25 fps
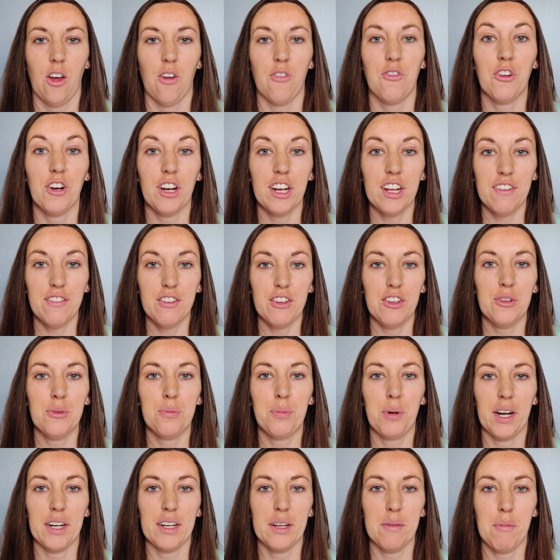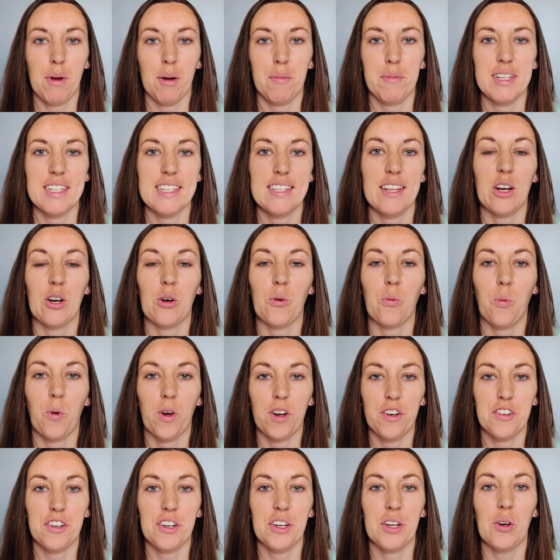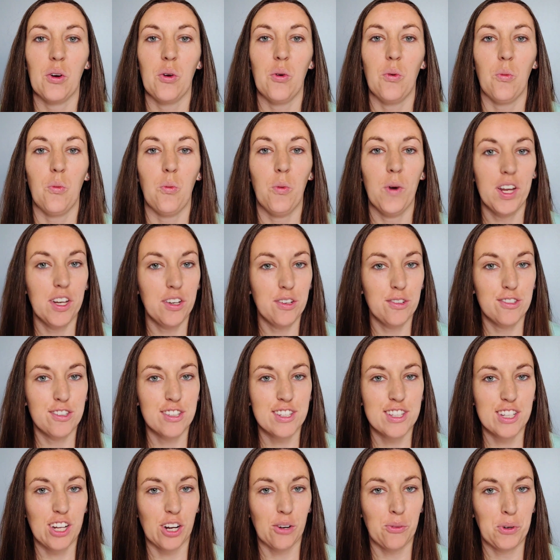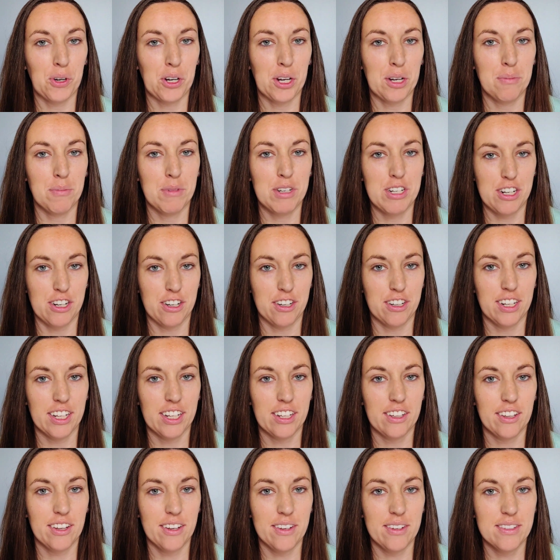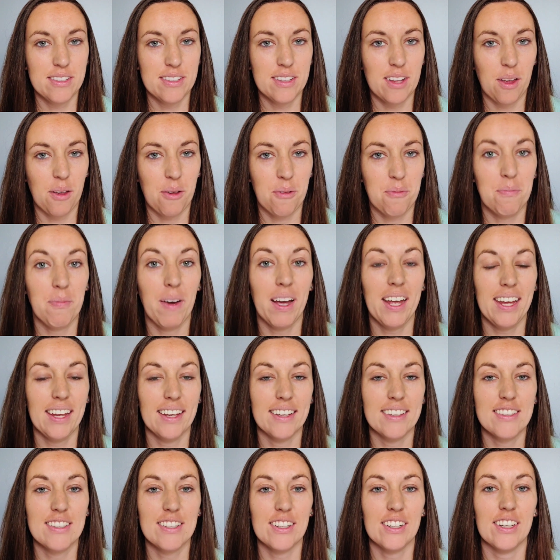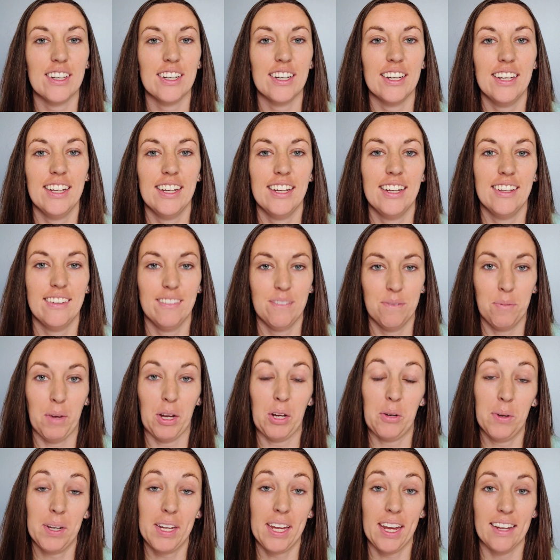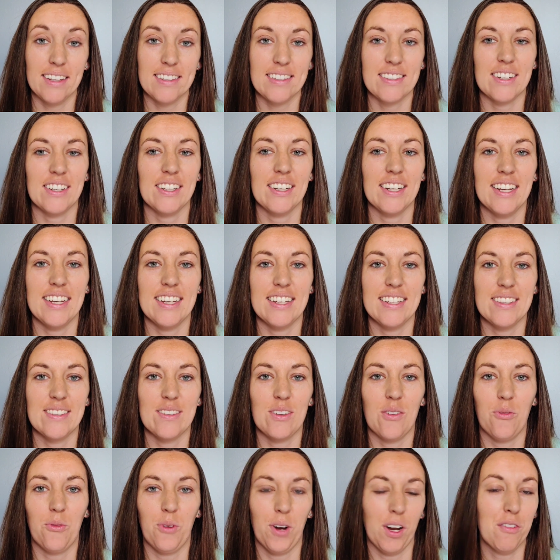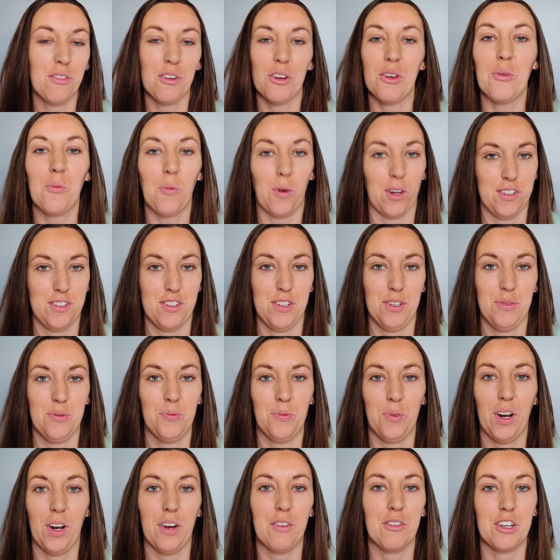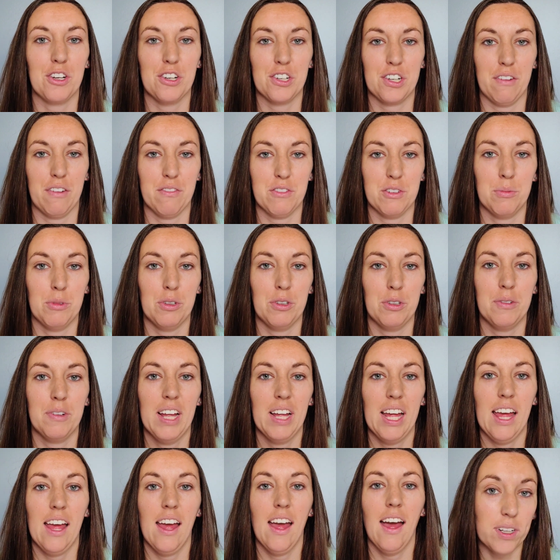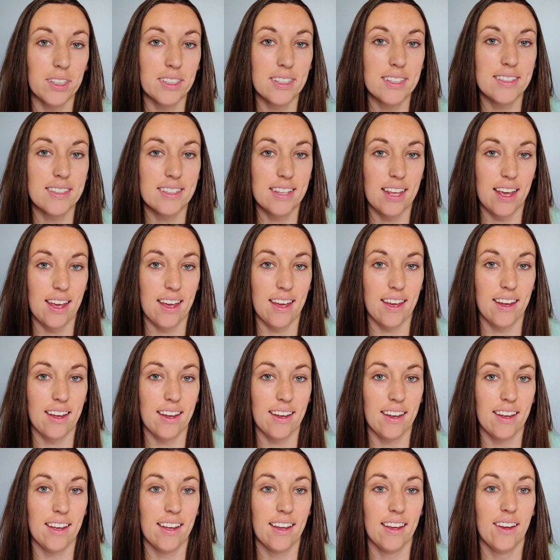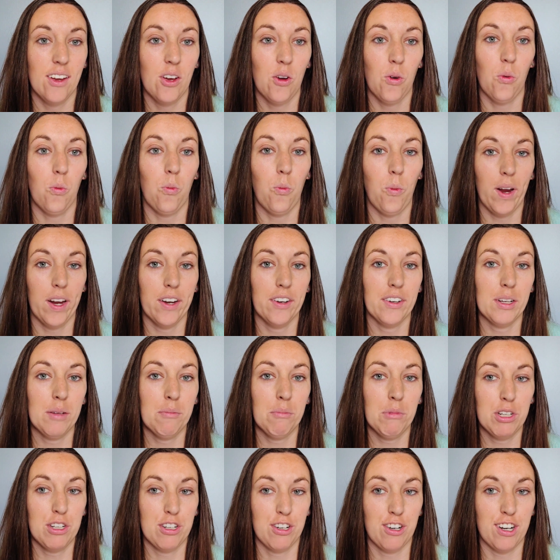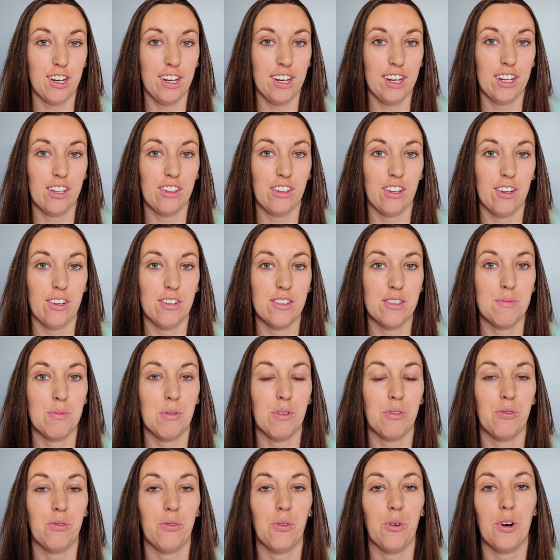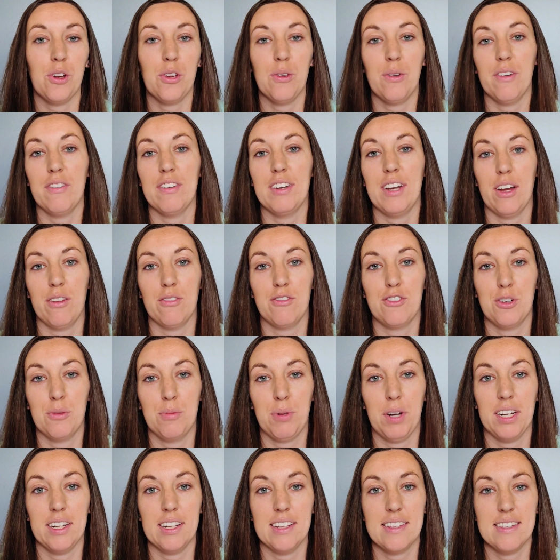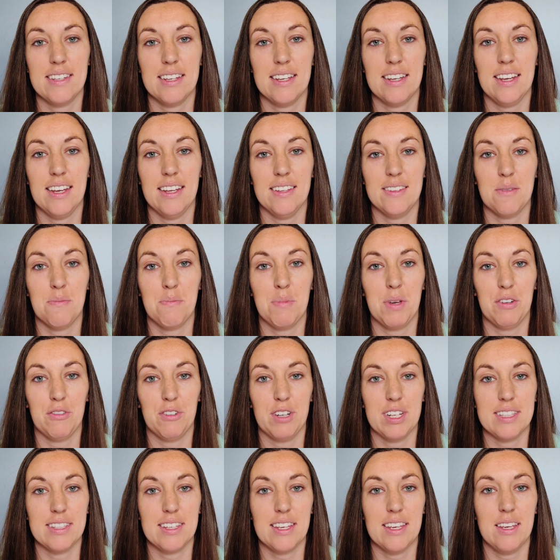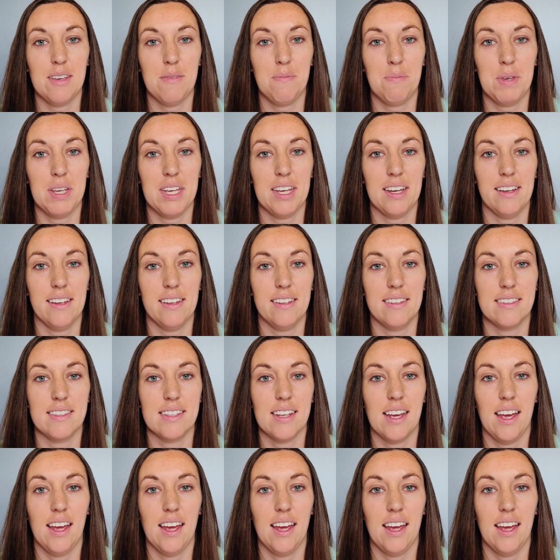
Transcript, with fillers: For any of you pregnant mamas that are wondering when you should start wearing maternity clothes, my quick answer is whenever you want to, whenever you're comfortable. We'll say wearing maternity clothes before you have announced your pregnancy is a bit risky because,